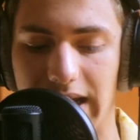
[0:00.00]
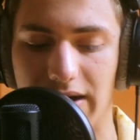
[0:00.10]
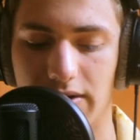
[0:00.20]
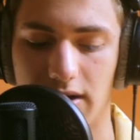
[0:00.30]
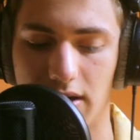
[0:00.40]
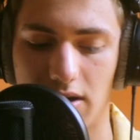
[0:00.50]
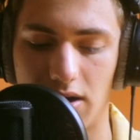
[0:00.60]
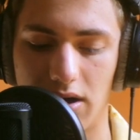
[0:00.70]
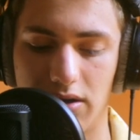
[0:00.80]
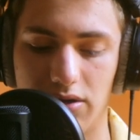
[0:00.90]
Now,
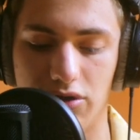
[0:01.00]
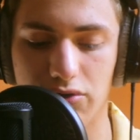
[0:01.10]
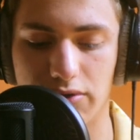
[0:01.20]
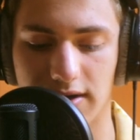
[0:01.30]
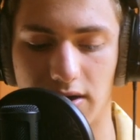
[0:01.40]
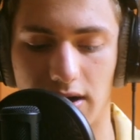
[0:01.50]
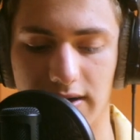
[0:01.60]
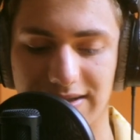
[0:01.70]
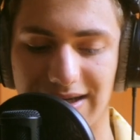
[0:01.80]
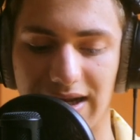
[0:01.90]
on newer cars,